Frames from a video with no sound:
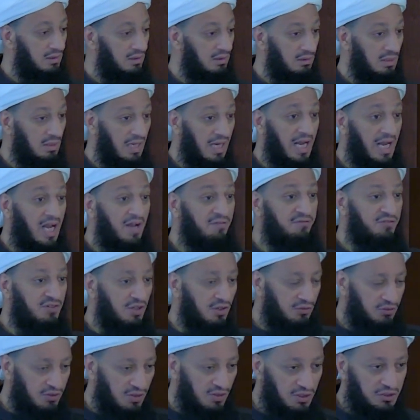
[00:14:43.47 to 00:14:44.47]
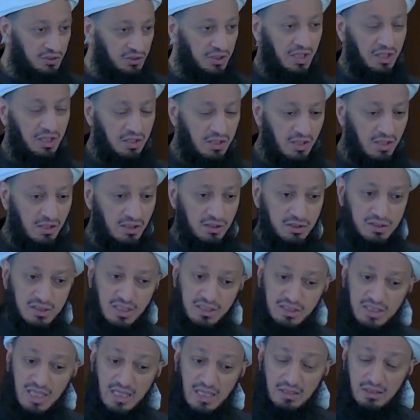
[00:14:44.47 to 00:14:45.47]
After 13 years,
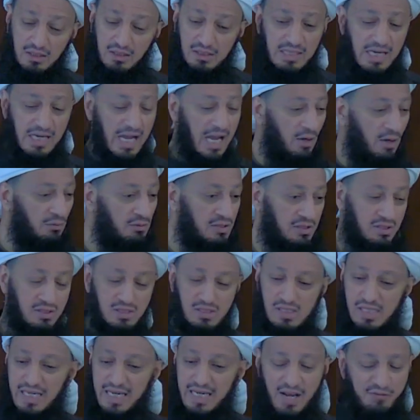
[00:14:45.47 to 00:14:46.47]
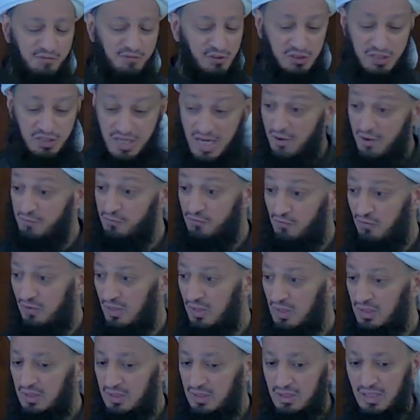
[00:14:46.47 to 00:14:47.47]
they said, now is enough,
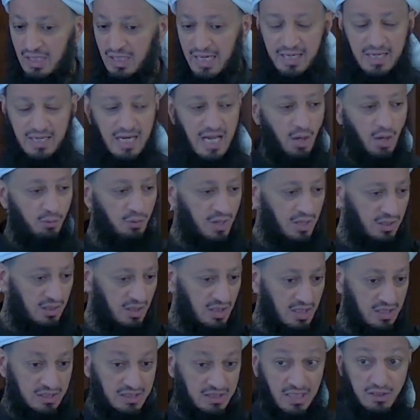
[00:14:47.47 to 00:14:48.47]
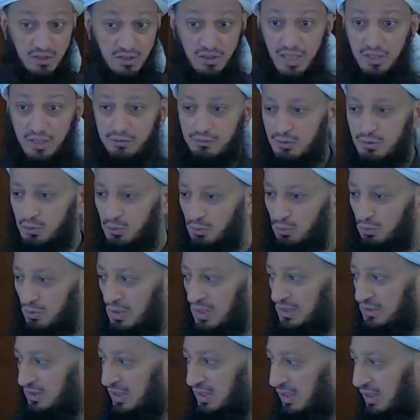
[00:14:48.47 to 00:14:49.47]
and now we are going to assassinate
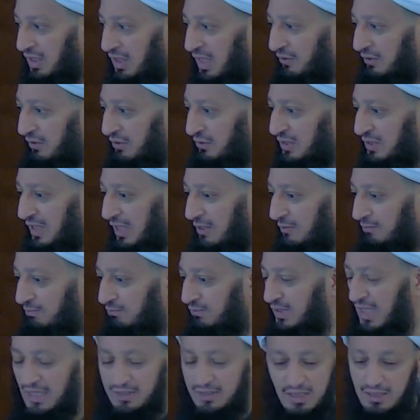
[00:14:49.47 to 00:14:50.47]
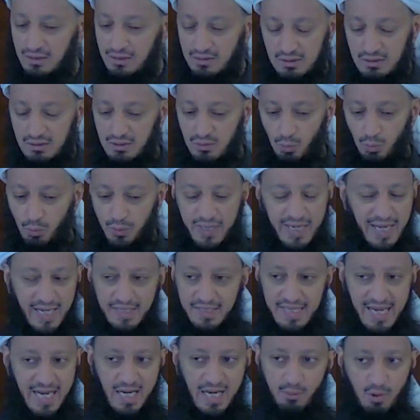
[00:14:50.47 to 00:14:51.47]
Rasulullah sallallahu alaihi wasallam. That's it. We
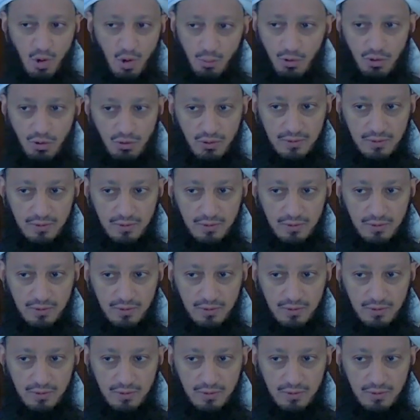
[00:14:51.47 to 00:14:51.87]
can't take him no more.